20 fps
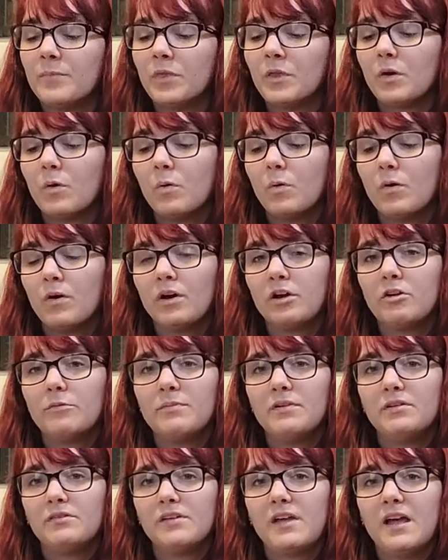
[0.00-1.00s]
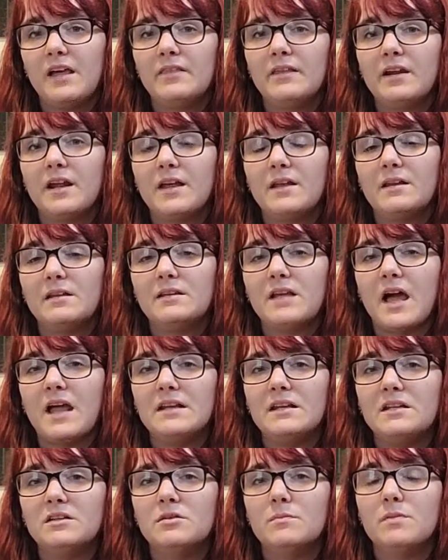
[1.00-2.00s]
Or it could be saying that I
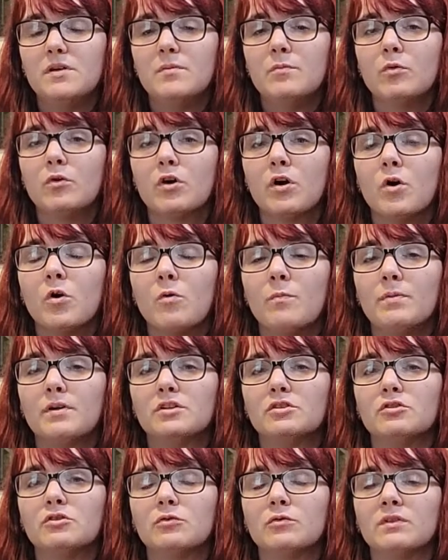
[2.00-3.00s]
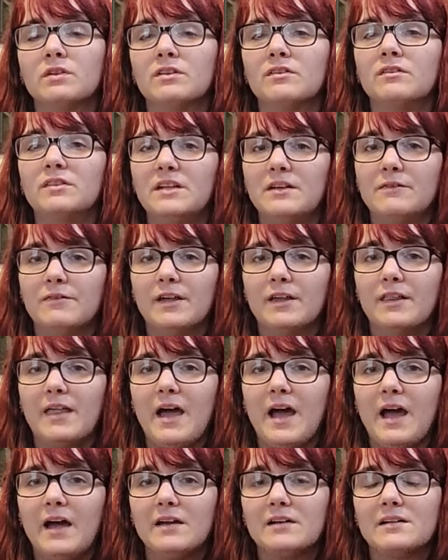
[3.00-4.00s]
need to be more open to receiving
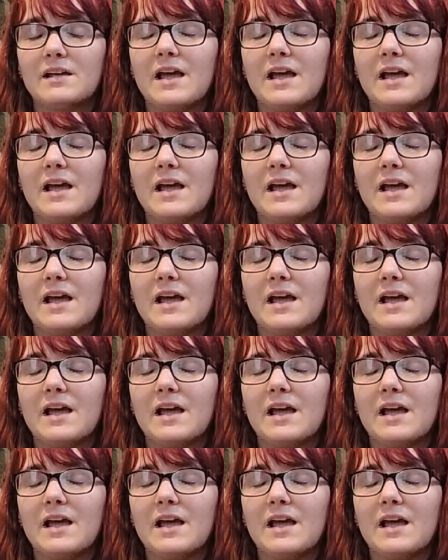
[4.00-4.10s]
that.